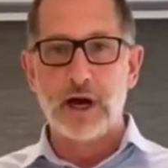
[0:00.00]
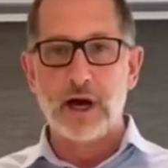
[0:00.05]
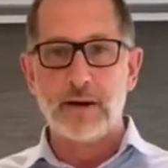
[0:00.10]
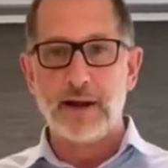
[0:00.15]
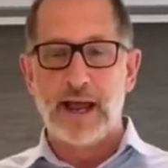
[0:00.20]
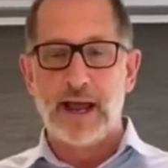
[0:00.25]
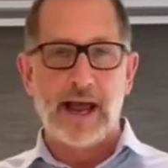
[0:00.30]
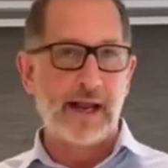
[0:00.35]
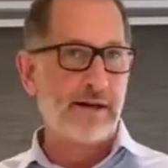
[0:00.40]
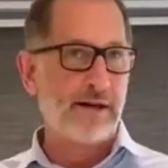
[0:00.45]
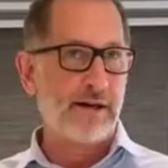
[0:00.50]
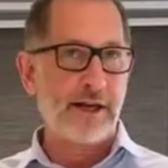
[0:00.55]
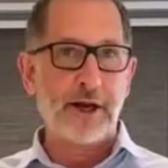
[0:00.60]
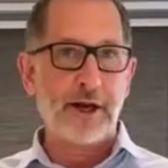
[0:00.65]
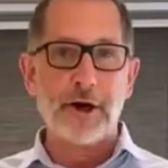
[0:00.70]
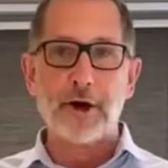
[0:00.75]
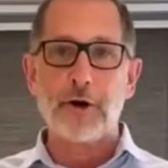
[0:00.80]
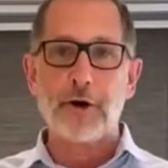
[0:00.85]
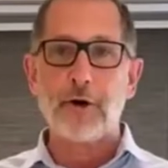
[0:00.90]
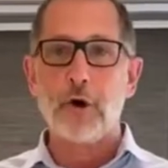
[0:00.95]
at,
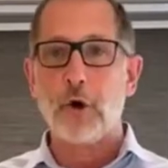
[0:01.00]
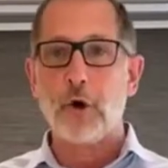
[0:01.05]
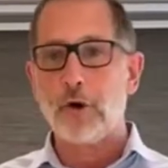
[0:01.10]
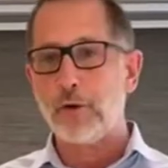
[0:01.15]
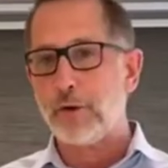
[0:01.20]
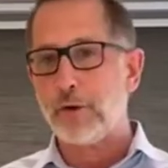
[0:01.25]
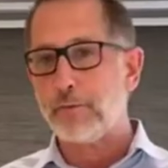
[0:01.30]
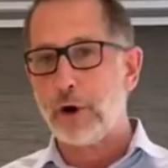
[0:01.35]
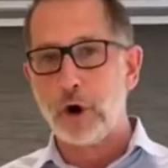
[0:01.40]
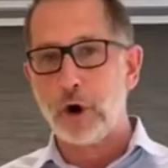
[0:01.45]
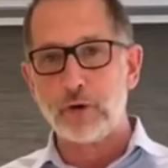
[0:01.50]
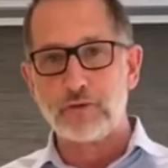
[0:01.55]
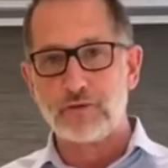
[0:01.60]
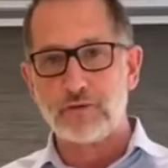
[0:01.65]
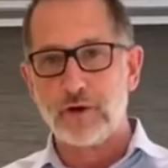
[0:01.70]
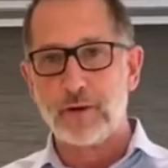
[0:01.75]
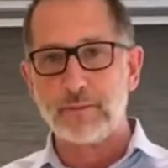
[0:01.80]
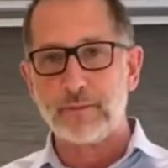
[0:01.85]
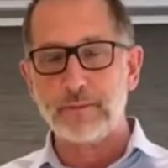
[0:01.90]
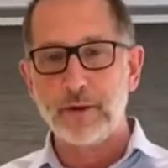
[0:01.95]
near, or remote
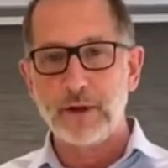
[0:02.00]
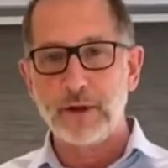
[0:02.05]
from